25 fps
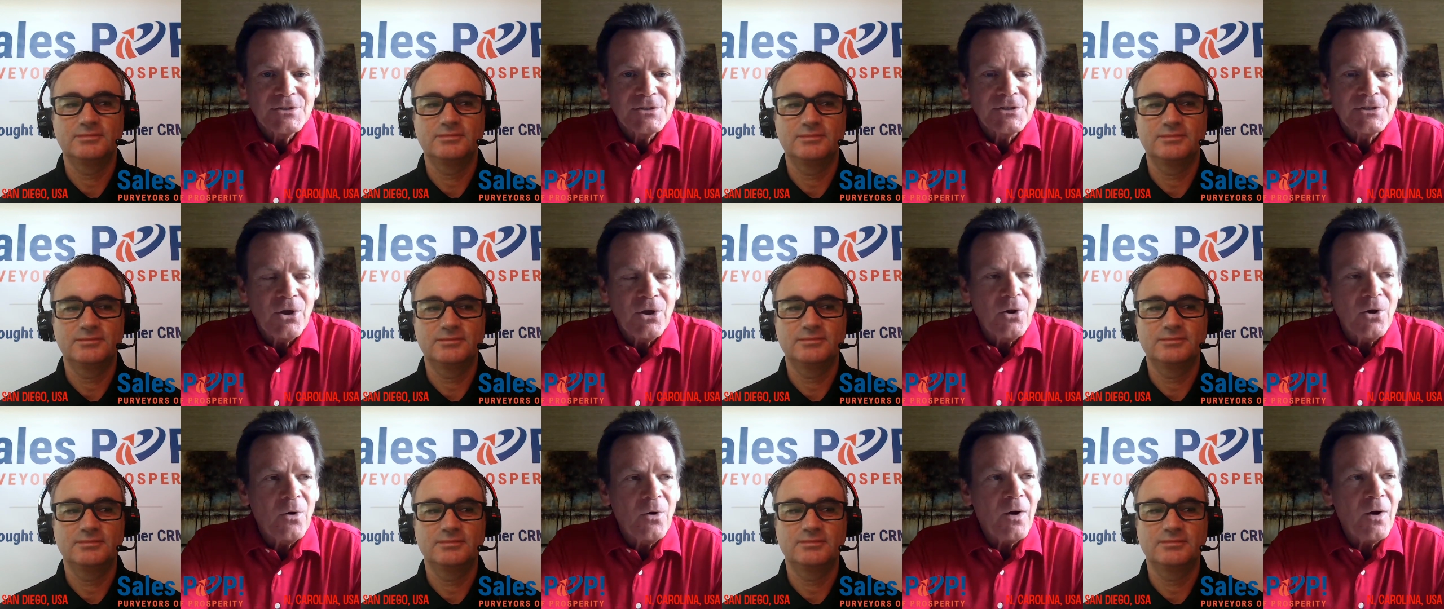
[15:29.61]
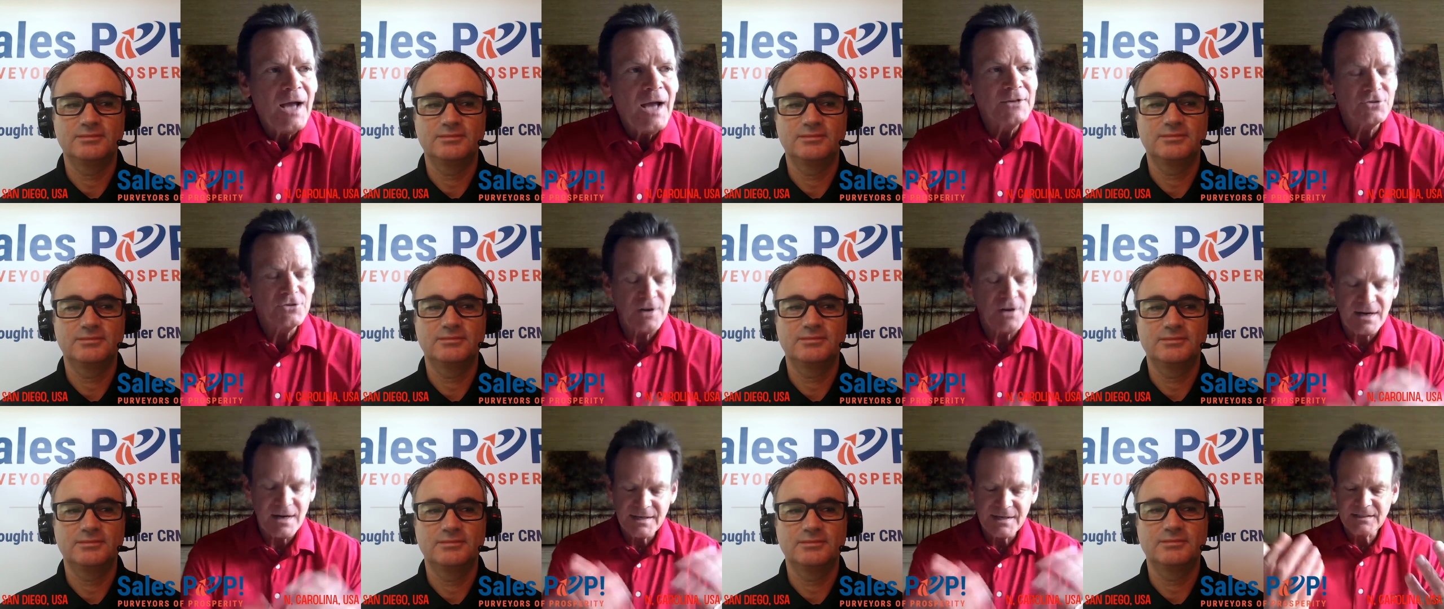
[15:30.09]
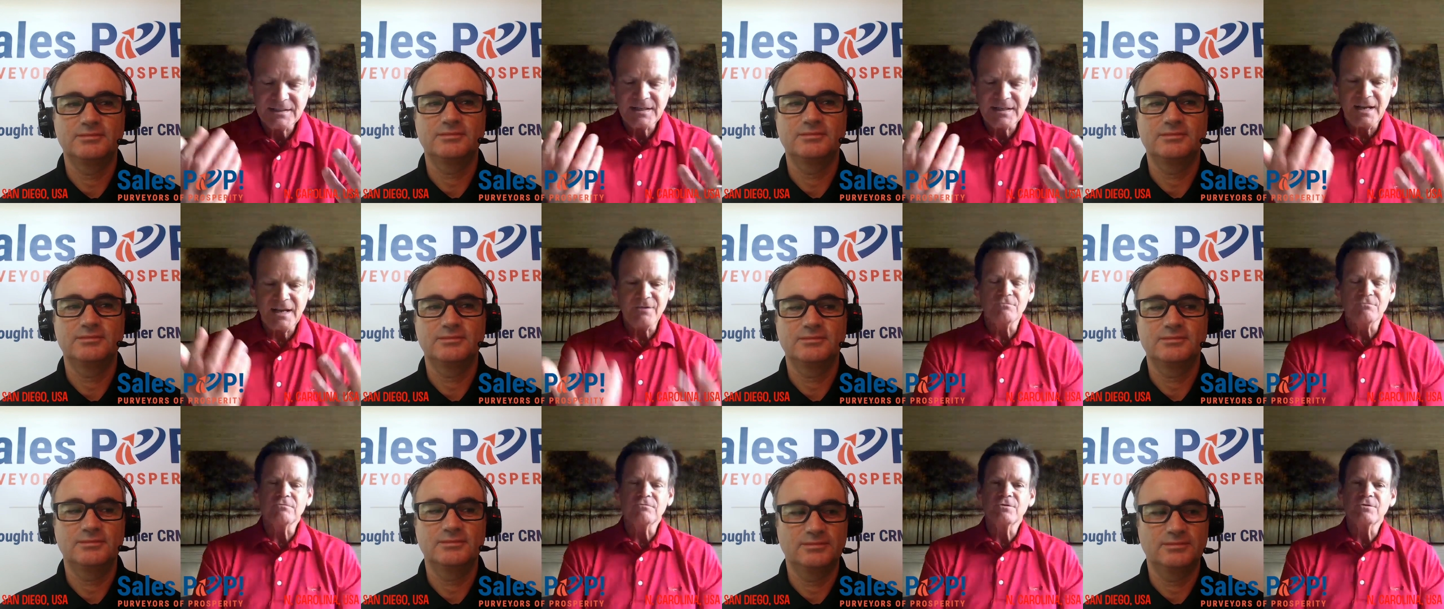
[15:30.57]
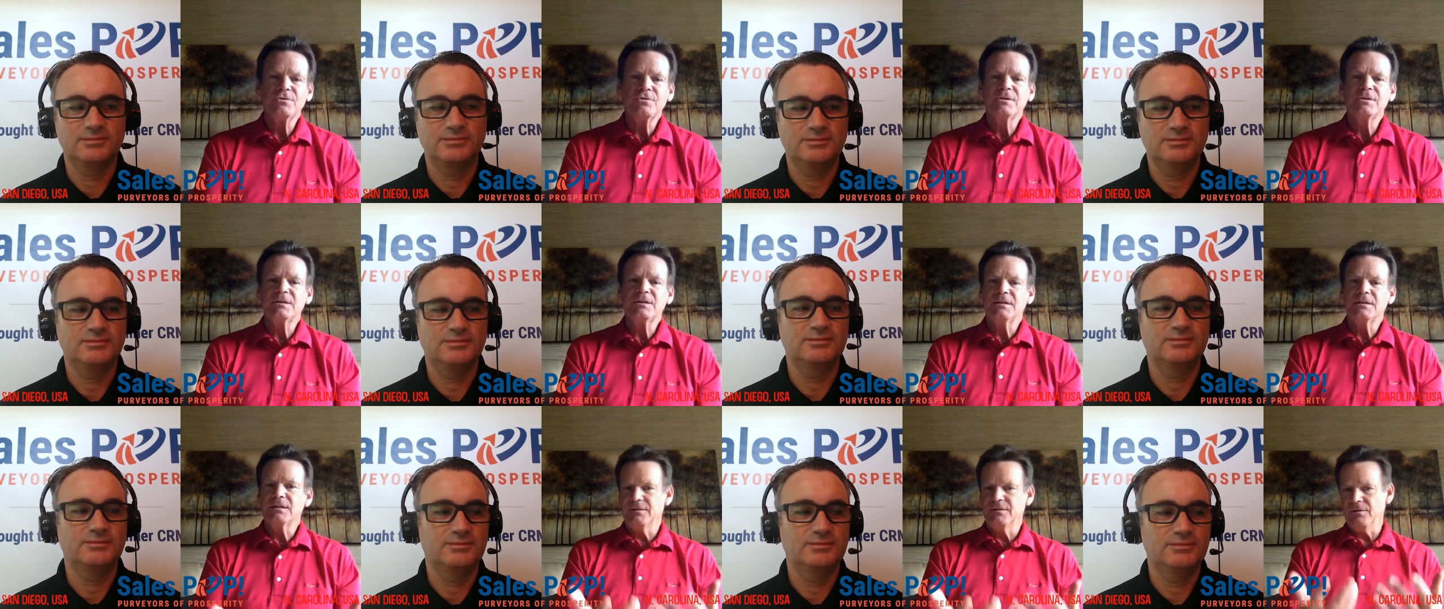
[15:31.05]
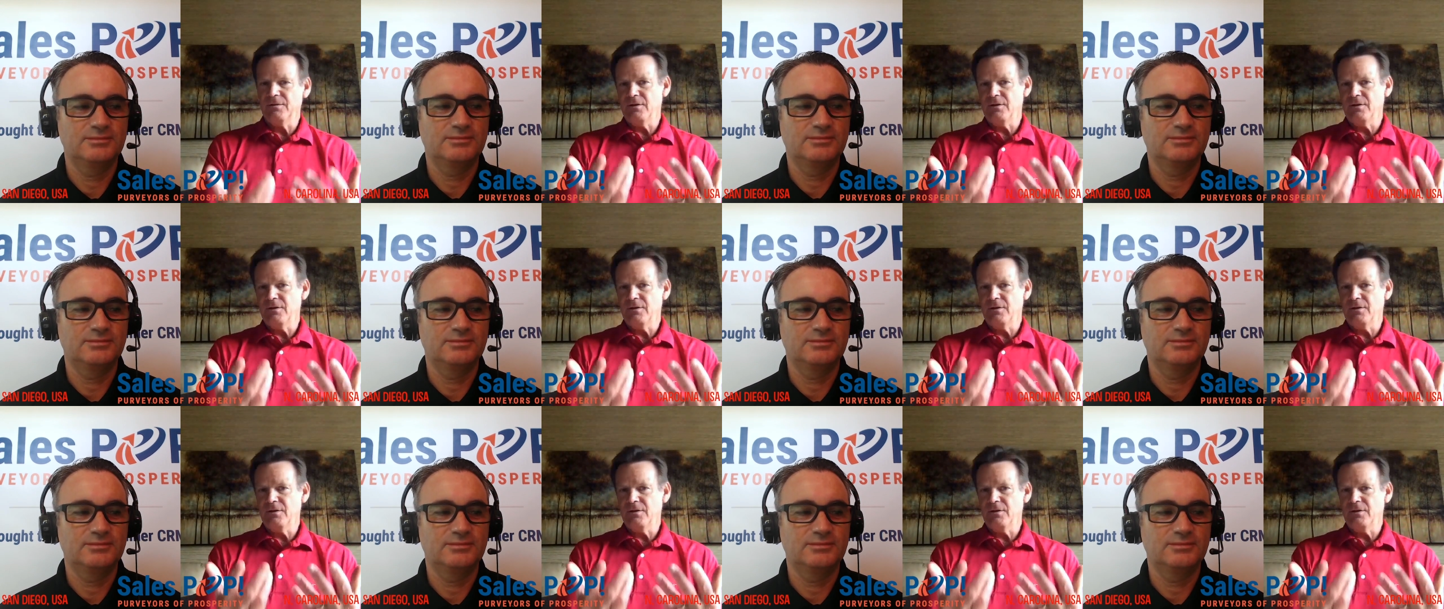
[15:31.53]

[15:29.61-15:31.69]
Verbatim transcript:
Speaker 1: So I try to stay rooted in